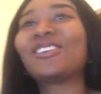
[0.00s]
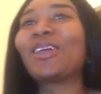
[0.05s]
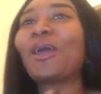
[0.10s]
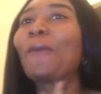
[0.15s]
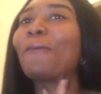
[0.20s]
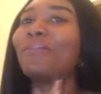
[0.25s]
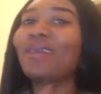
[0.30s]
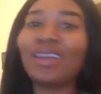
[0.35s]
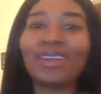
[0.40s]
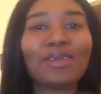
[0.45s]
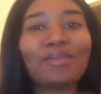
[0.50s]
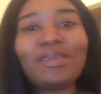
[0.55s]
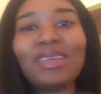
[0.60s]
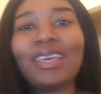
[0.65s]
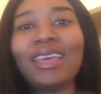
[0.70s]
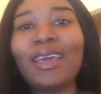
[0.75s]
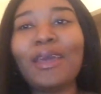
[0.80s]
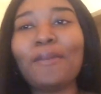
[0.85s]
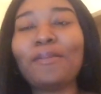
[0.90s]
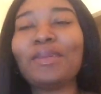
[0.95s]
so they better
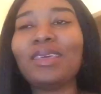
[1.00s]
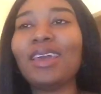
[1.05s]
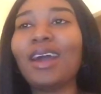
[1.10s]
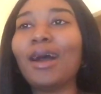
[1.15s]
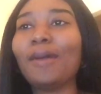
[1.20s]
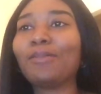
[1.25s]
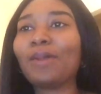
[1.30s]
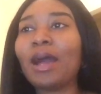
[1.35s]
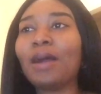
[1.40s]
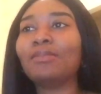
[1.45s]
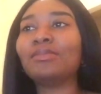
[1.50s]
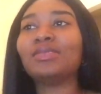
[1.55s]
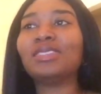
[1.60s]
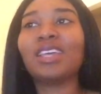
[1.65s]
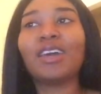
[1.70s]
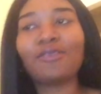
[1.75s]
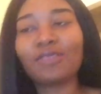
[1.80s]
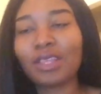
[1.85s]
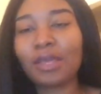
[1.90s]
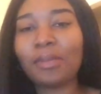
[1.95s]
be hitting me up or i'm
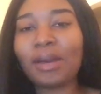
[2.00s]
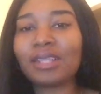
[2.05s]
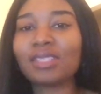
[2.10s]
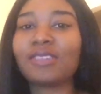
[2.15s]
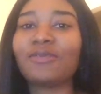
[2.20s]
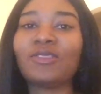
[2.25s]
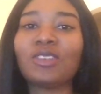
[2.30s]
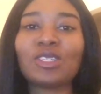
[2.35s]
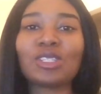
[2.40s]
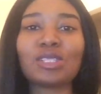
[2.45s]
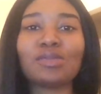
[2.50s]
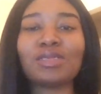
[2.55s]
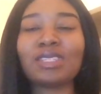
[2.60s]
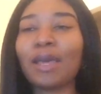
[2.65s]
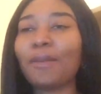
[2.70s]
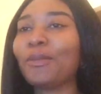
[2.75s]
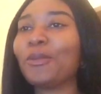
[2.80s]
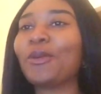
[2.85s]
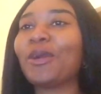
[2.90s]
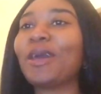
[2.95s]
definitely about to feel some
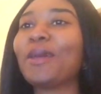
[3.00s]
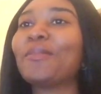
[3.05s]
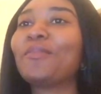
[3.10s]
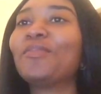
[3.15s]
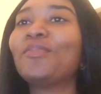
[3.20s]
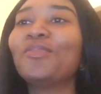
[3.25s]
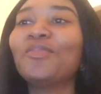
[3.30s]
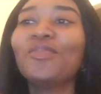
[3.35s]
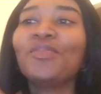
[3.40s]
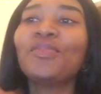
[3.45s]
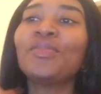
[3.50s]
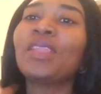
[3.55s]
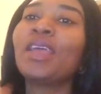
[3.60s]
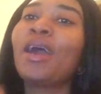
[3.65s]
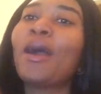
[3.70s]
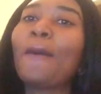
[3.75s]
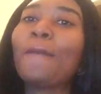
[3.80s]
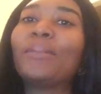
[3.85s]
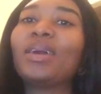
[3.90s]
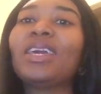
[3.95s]
type of way
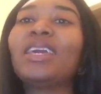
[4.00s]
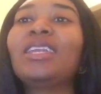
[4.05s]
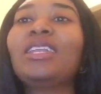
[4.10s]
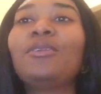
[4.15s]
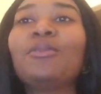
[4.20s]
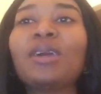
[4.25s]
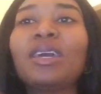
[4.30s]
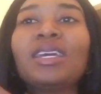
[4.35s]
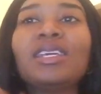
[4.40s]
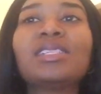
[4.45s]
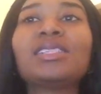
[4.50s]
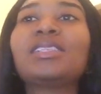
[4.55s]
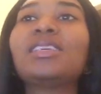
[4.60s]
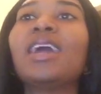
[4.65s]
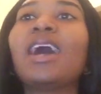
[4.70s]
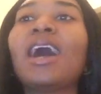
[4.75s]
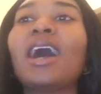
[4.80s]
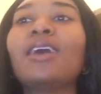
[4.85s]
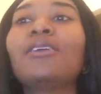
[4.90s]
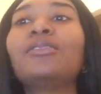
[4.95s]
but anyways
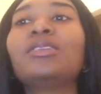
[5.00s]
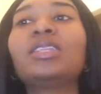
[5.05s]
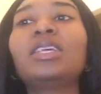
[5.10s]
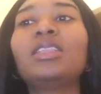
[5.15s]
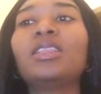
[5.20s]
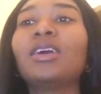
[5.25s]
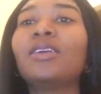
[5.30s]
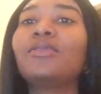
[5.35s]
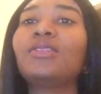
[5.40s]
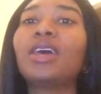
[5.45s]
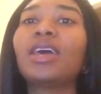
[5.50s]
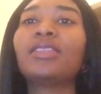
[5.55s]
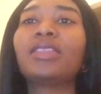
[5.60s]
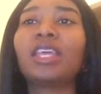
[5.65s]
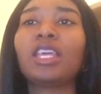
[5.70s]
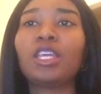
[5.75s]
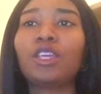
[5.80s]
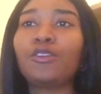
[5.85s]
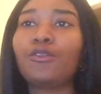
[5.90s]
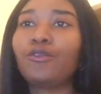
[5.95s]
yeah i really love that
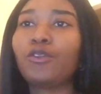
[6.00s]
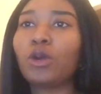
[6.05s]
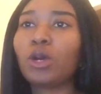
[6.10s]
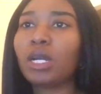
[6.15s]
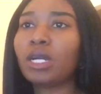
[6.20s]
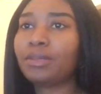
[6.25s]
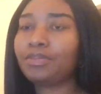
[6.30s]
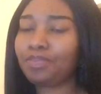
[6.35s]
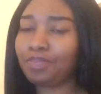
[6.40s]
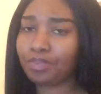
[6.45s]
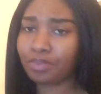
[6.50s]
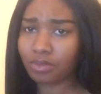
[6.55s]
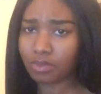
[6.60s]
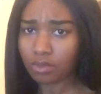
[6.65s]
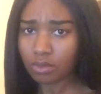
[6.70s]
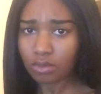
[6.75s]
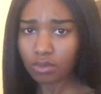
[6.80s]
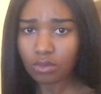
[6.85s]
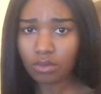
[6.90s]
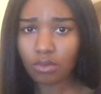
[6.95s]
thank you for
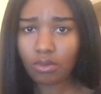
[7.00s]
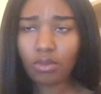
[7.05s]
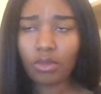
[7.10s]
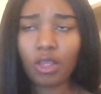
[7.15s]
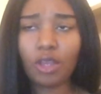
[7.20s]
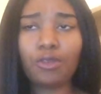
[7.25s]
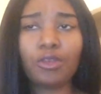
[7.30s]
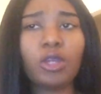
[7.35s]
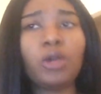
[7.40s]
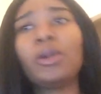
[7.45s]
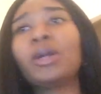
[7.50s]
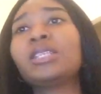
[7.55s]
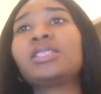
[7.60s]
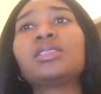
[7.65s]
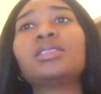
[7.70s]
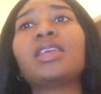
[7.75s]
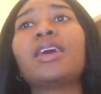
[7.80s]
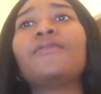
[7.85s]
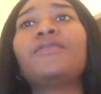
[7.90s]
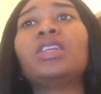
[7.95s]

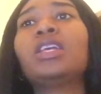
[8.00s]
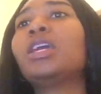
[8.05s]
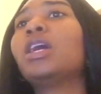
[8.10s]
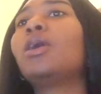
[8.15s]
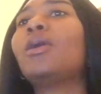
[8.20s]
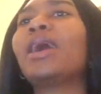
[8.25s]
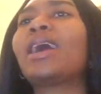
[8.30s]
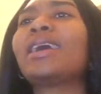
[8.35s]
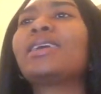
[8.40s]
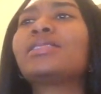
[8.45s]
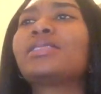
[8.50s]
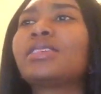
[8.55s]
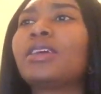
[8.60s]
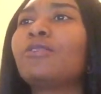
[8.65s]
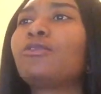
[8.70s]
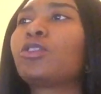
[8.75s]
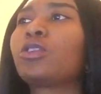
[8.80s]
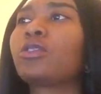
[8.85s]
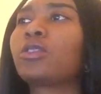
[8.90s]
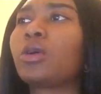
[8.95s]
requesting that video i got
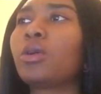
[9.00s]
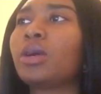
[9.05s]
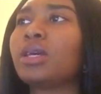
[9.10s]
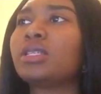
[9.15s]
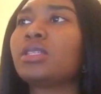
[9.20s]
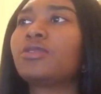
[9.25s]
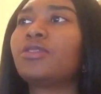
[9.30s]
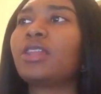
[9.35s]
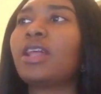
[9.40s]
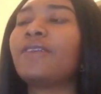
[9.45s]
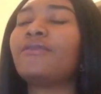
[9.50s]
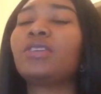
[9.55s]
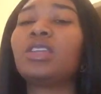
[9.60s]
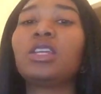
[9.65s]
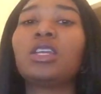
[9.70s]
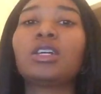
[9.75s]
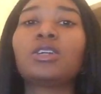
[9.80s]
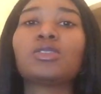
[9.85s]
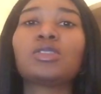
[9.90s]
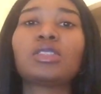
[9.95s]
several requests for that
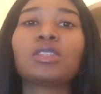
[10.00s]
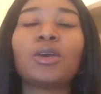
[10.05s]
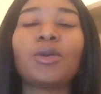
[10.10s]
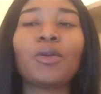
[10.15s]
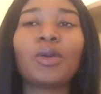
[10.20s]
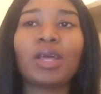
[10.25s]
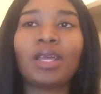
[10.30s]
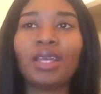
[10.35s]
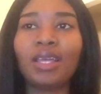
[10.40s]
video so